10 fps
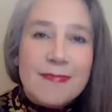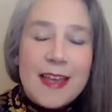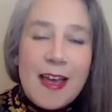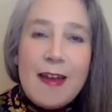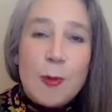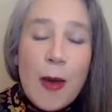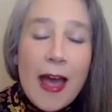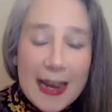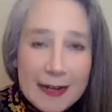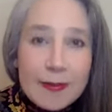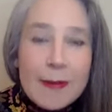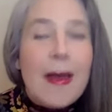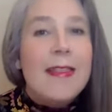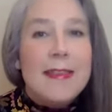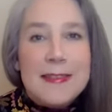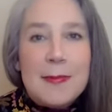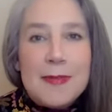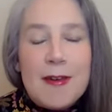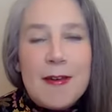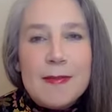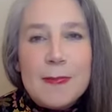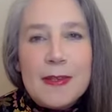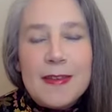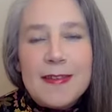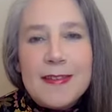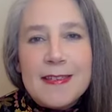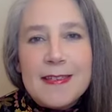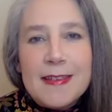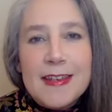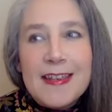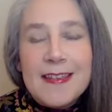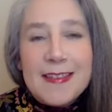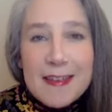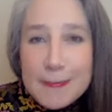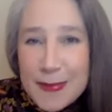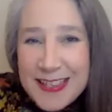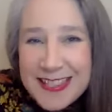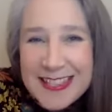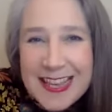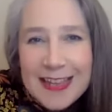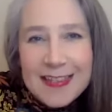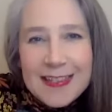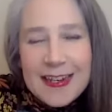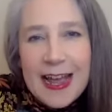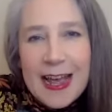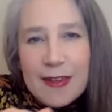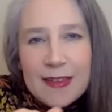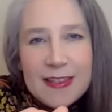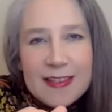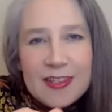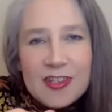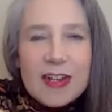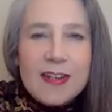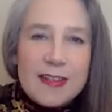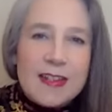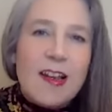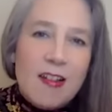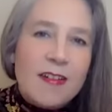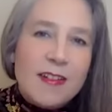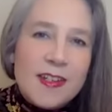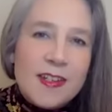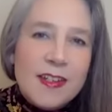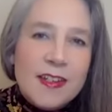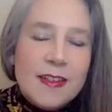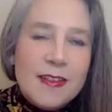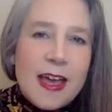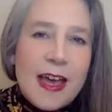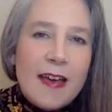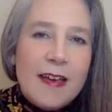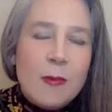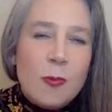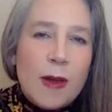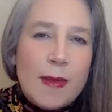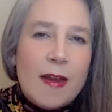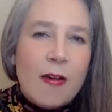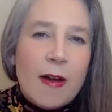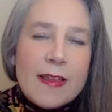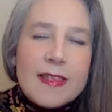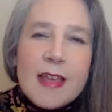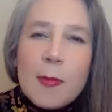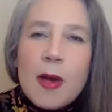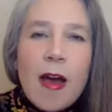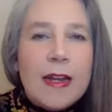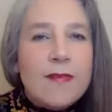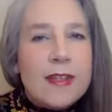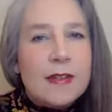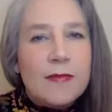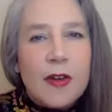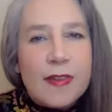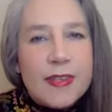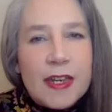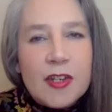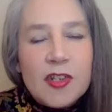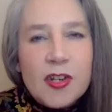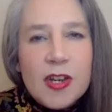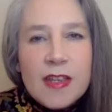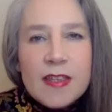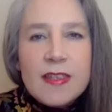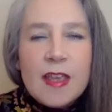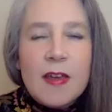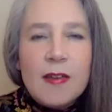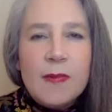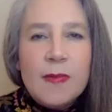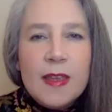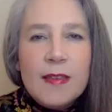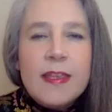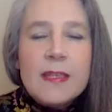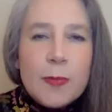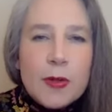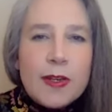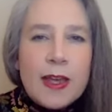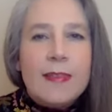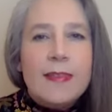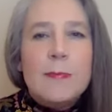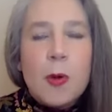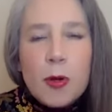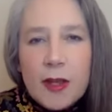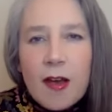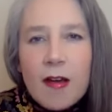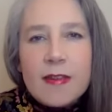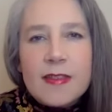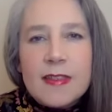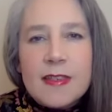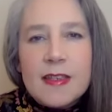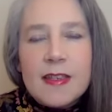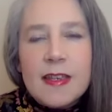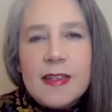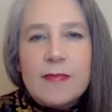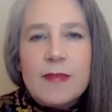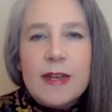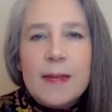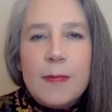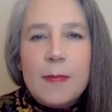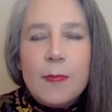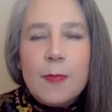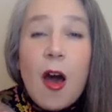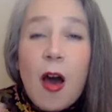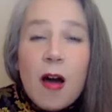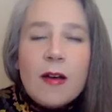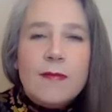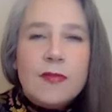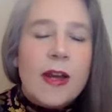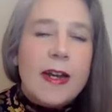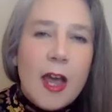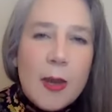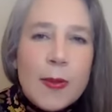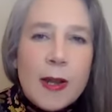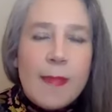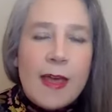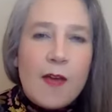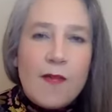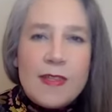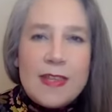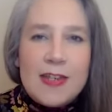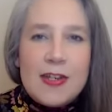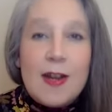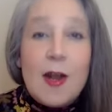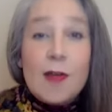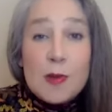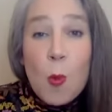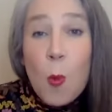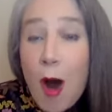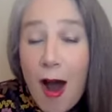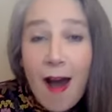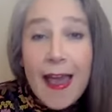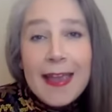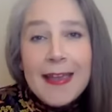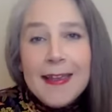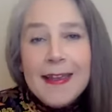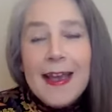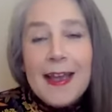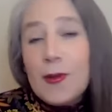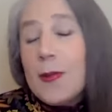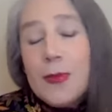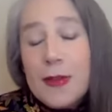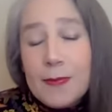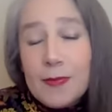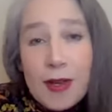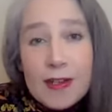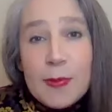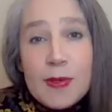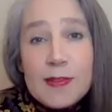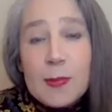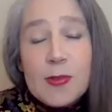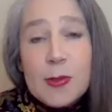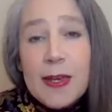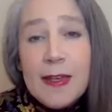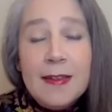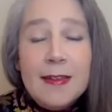kind of quite angry about this sometimes, because it does persist in having this gender slant that women are at some kind of disadvantage. So this book and this podcast is really part of trying to open up that conversation and ask why, and try to put a stop to it.